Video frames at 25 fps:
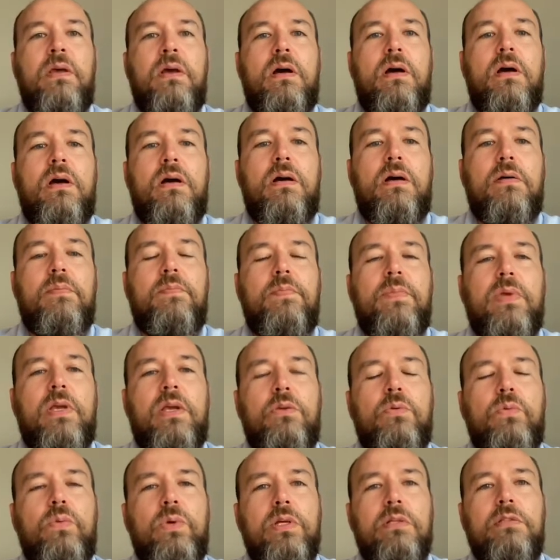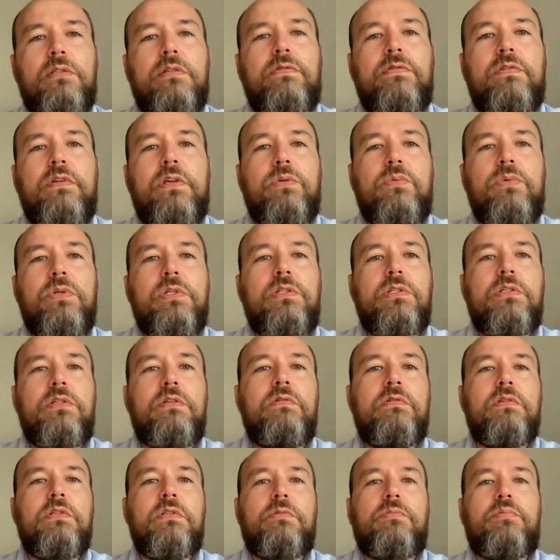And we at SOPHiA, we see these